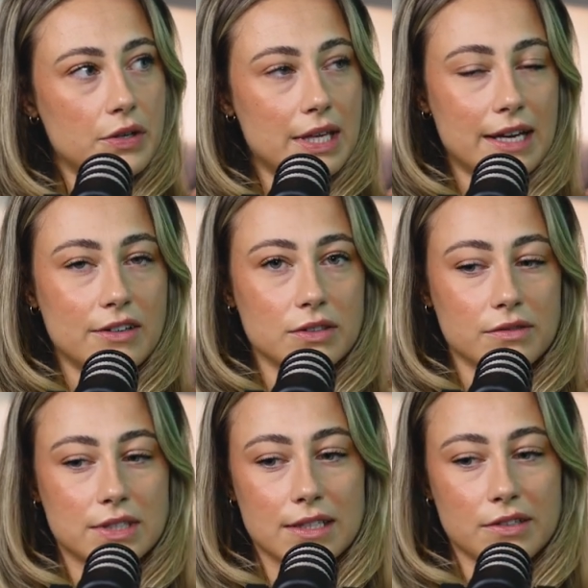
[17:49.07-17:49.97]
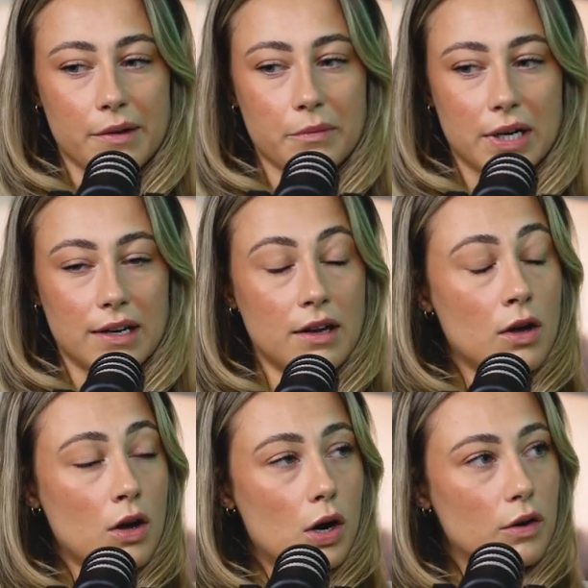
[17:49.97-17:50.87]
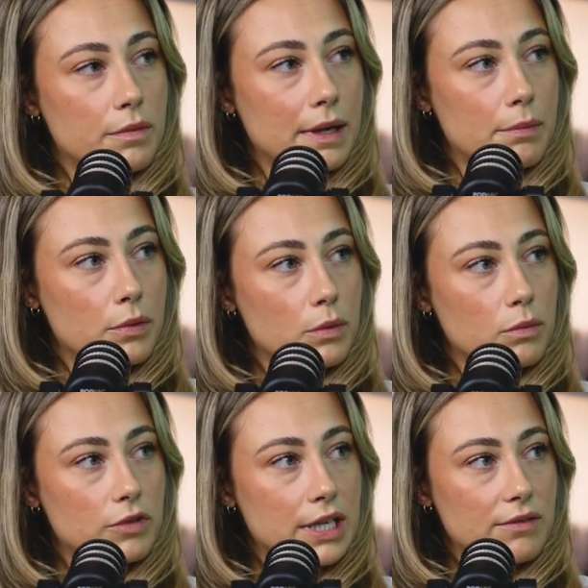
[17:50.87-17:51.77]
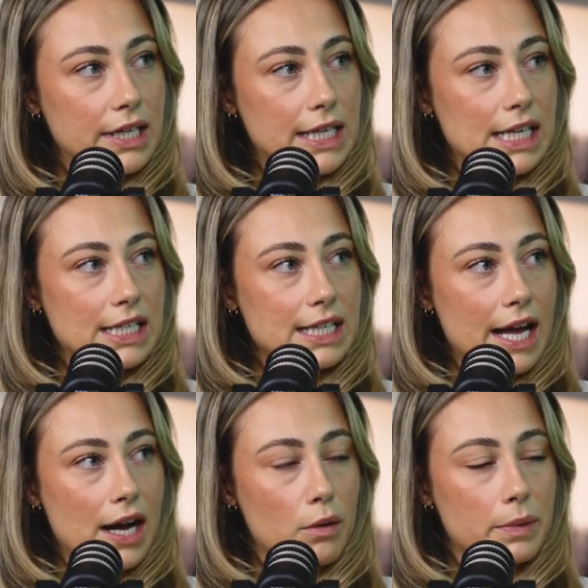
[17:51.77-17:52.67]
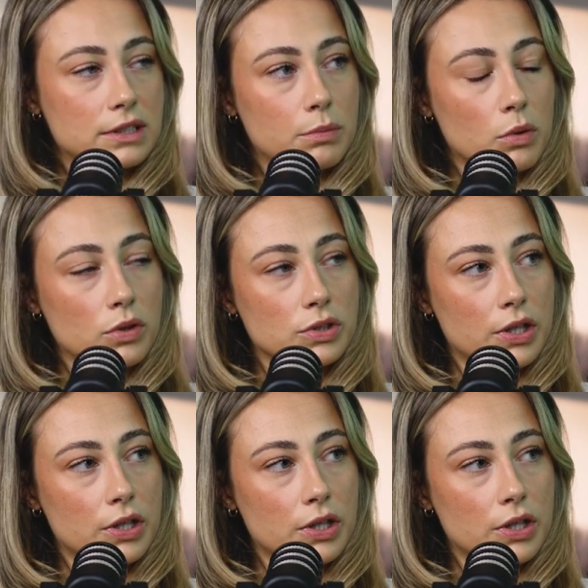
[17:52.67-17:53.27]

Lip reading: New Year is obviously a time when a lot of people really, really need help and support.